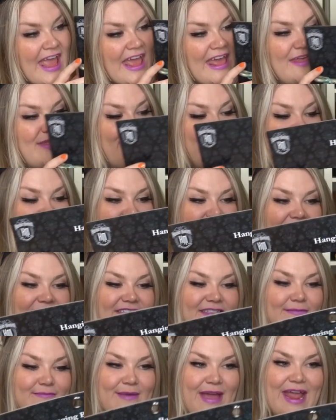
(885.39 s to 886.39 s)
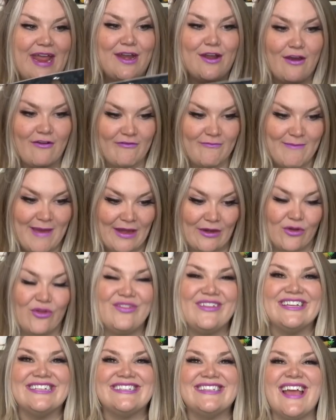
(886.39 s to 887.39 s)
That is made of metal.
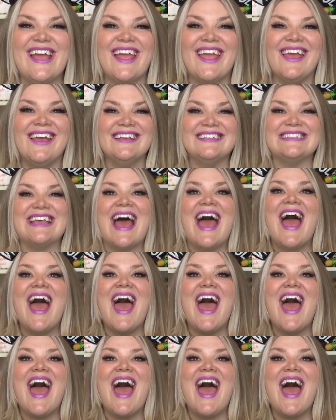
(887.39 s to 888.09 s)
This thing is